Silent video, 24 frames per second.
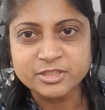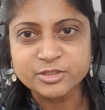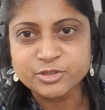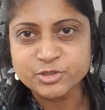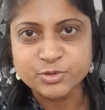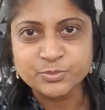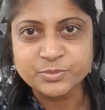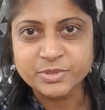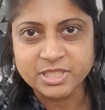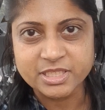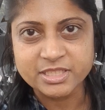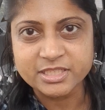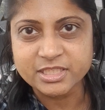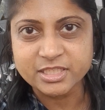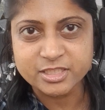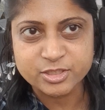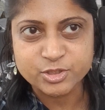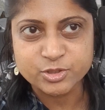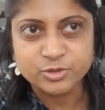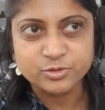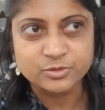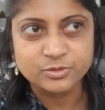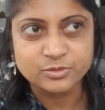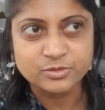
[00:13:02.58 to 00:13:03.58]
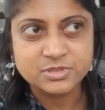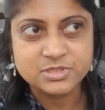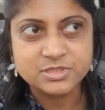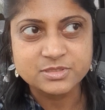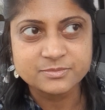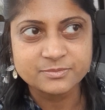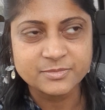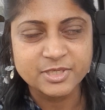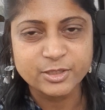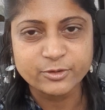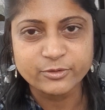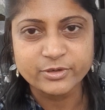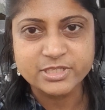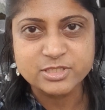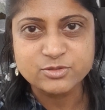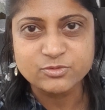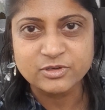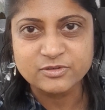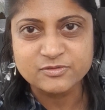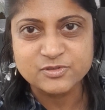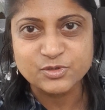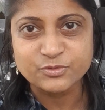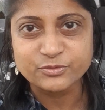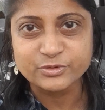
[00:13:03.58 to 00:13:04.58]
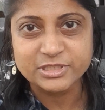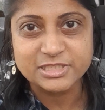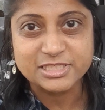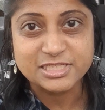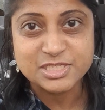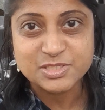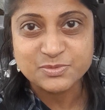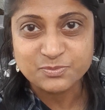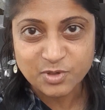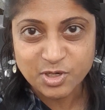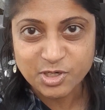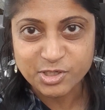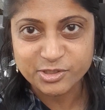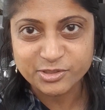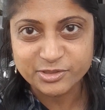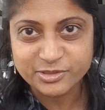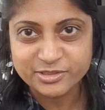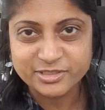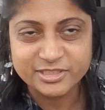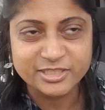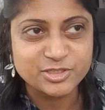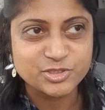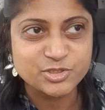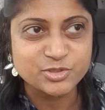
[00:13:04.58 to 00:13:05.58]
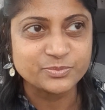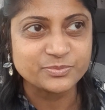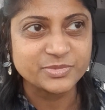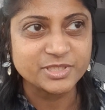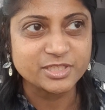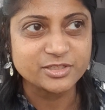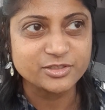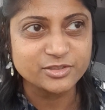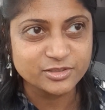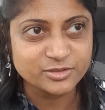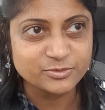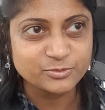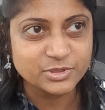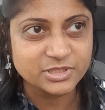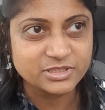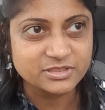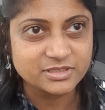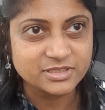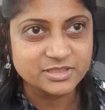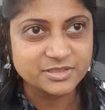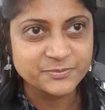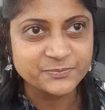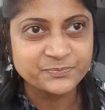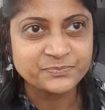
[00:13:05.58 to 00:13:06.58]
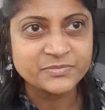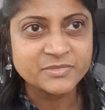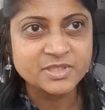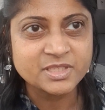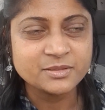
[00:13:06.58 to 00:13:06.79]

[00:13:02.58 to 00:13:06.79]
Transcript: there should be any issues. My grade 12s are really smart. They should be good with it.